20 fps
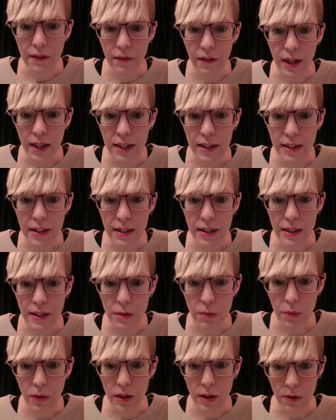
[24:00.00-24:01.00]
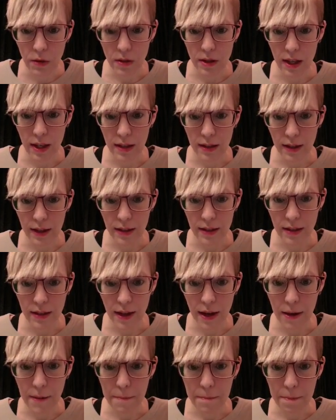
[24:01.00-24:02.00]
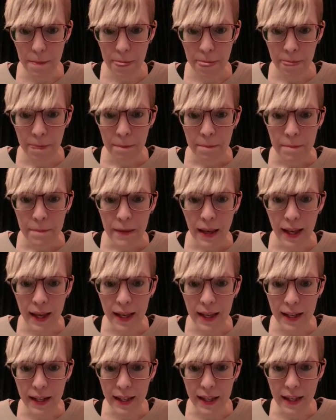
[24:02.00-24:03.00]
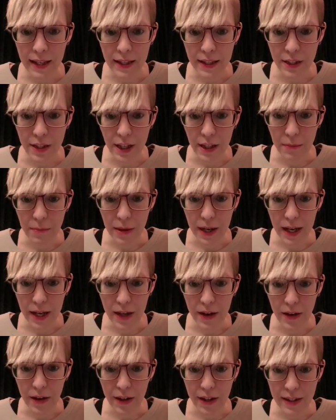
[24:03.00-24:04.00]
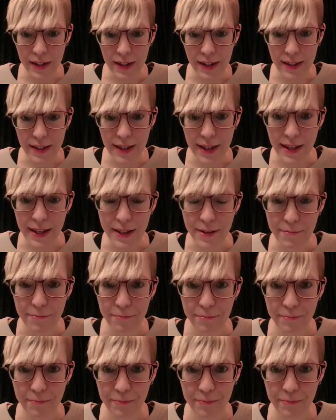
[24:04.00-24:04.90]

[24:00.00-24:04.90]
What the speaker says: device is Windows 10 desktop. And again, I check my RSSI.